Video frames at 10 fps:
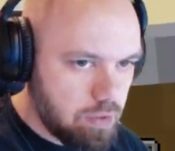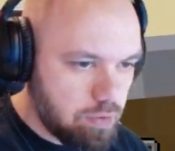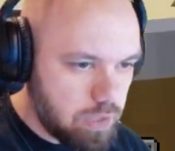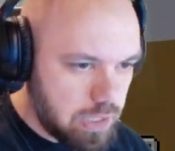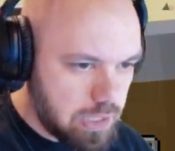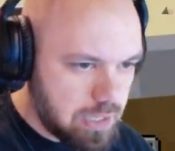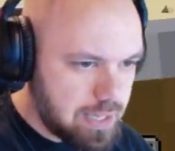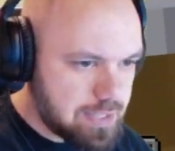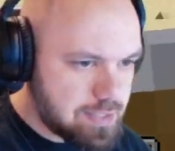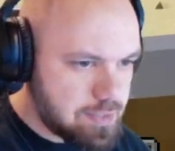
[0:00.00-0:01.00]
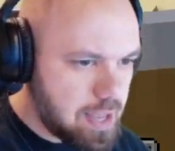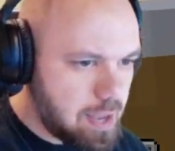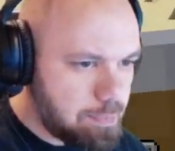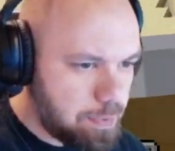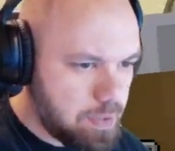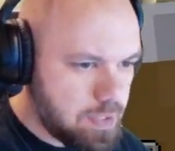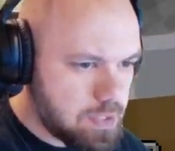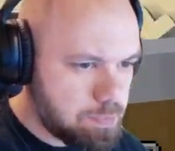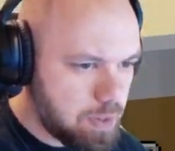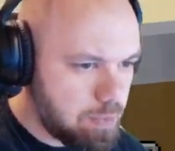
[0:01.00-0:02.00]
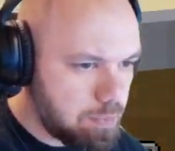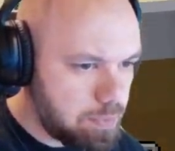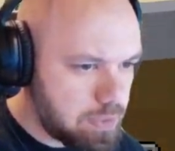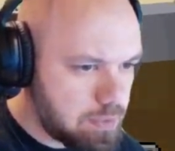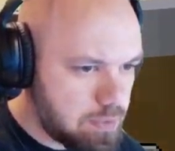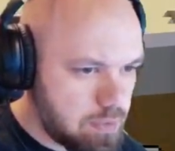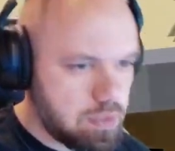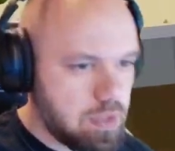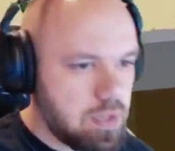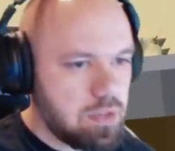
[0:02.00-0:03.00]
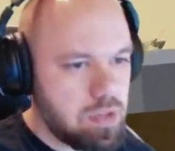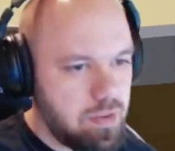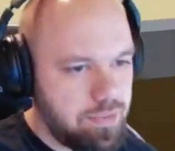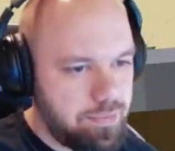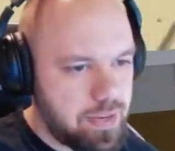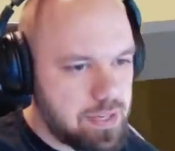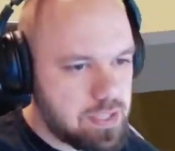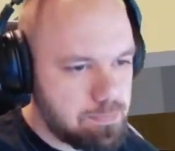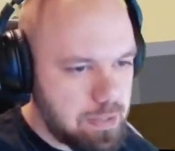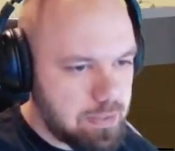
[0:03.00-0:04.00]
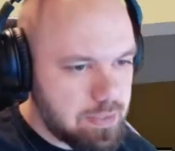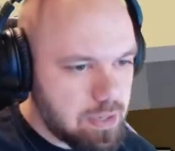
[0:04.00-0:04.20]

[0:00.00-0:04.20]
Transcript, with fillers: And then the next step is probably to finish building